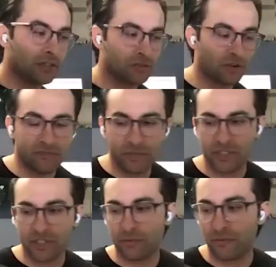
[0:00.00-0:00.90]
to drive
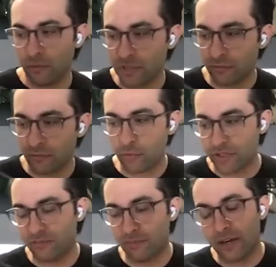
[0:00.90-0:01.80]
business performance through
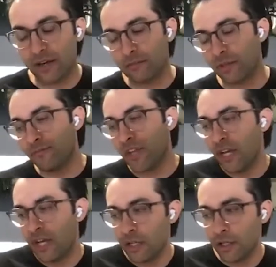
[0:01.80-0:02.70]
impressive marketing. But,
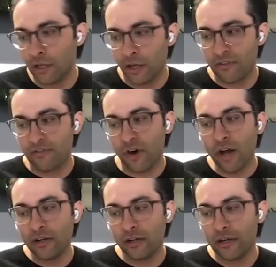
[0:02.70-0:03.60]
you know, like for
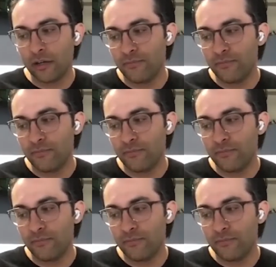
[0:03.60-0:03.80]
Finder,